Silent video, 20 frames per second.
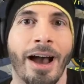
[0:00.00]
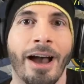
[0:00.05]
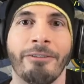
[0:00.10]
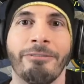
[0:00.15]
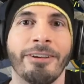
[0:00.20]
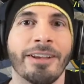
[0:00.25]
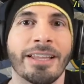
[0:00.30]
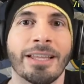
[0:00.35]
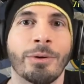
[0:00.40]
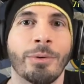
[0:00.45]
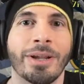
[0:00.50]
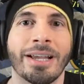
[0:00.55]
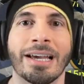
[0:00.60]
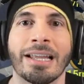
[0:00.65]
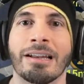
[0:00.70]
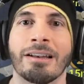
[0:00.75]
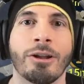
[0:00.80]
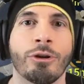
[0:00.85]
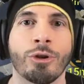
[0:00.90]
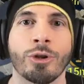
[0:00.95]
I feel like we
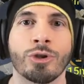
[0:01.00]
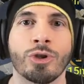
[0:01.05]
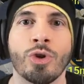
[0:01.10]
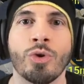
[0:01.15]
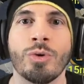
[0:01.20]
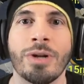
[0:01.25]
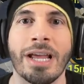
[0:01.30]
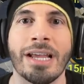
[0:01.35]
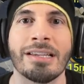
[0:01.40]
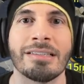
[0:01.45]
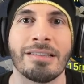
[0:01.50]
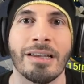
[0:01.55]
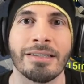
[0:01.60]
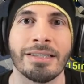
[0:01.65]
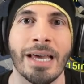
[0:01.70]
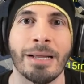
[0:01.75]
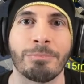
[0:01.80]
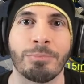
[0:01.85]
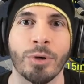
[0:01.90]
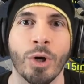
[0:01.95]
got another 2 days on
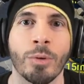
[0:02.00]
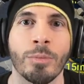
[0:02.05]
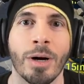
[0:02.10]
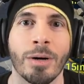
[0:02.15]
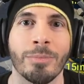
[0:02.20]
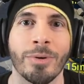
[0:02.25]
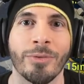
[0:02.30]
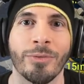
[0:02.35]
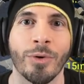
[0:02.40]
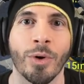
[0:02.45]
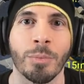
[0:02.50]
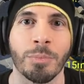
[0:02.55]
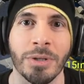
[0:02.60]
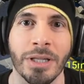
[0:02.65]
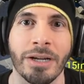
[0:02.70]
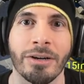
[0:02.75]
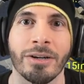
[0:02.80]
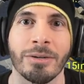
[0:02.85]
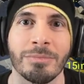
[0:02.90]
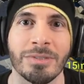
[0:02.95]
that promo before
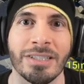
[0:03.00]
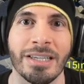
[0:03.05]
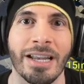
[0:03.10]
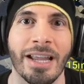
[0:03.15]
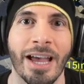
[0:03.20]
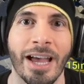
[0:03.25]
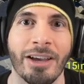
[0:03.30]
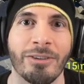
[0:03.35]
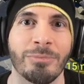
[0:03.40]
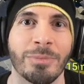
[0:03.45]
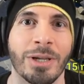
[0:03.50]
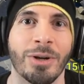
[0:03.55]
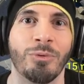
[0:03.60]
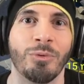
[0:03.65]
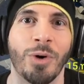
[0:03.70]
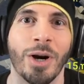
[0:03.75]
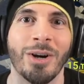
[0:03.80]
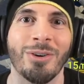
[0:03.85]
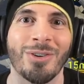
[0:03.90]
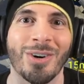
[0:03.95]
Plarium's gonna have me
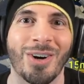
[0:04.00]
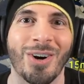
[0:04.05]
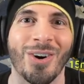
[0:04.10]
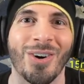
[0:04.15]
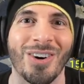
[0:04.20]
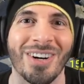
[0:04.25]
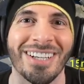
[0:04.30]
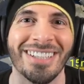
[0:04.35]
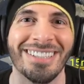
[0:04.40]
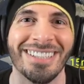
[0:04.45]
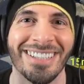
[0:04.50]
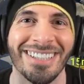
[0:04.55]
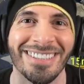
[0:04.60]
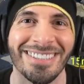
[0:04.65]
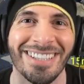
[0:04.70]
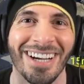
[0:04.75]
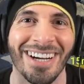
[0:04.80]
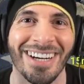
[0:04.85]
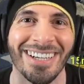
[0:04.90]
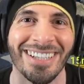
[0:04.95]
re-record the
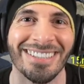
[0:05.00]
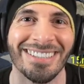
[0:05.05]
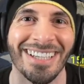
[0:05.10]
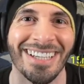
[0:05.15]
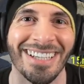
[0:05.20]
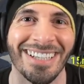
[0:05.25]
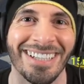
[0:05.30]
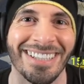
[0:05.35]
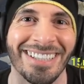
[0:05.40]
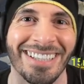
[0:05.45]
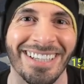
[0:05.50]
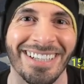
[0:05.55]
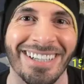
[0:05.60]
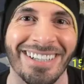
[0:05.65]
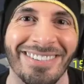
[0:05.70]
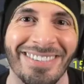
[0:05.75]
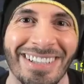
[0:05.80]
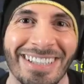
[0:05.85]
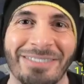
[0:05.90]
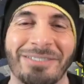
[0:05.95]
entire thing, and they're
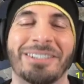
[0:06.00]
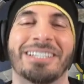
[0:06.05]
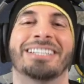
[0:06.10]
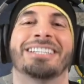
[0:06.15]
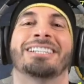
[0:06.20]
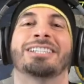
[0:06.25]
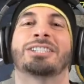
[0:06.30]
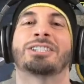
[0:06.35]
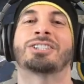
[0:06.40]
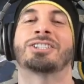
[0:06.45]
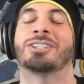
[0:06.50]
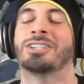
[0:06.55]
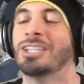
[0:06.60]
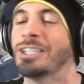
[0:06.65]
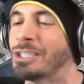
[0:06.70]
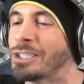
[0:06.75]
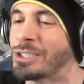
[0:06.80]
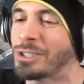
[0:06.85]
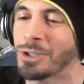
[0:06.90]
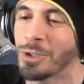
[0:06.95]
gonna be like,
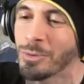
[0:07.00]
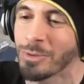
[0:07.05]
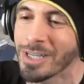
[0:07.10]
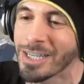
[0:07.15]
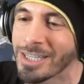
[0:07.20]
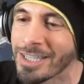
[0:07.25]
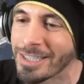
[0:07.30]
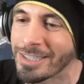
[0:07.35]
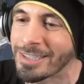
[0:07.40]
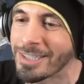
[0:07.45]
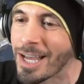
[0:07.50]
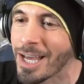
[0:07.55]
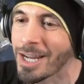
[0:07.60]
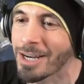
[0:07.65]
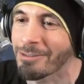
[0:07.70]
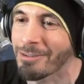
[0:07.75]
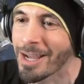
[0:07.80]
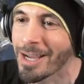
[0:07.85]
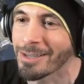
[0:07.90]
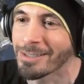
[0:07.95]
this unit is not
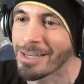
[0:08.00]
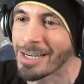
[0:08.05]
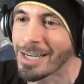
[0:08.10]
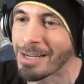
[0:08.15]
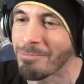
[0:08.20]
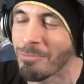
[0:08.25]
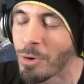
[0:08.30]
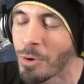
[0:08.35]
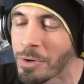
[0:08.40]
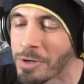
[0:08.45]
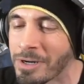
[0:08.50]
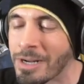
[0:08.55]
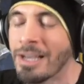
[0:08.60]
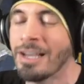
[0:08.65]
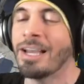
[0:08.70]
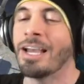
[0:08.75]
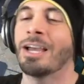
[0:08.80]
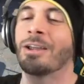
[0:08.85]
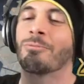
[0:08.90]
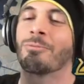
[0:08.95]
around anymore,
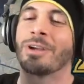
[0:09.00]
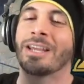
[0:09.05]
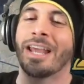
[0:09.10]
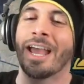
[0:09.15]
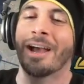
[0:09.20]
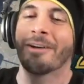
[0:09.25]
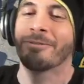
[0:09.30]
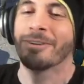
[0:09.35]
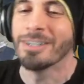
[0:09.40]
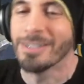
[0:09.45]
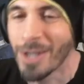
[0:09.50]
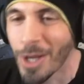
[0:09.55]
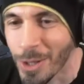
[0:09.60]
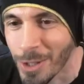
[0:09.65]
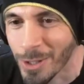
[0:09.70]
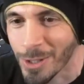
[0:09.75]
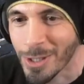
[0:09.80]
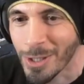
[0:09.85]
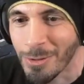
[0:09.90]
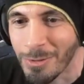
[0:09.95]
and we have
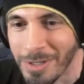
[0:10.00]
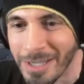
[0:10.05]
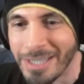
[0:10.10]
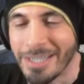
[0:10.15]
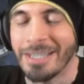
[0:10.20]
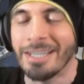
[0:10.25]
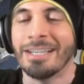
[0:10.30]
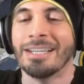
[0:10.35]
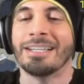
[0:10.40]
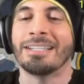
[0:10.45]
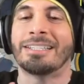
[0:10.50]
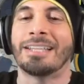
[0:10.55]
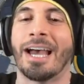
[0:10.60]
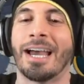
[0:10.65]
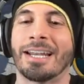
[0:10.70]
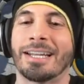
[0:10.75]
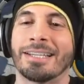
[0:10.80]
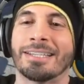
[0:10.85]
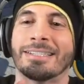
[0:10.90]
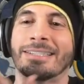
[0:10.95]
another unit
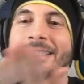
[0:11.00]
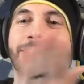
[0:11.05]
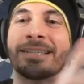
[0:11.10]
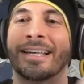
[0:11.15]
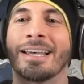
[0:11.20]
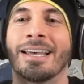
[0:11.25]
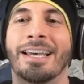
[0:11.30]
that is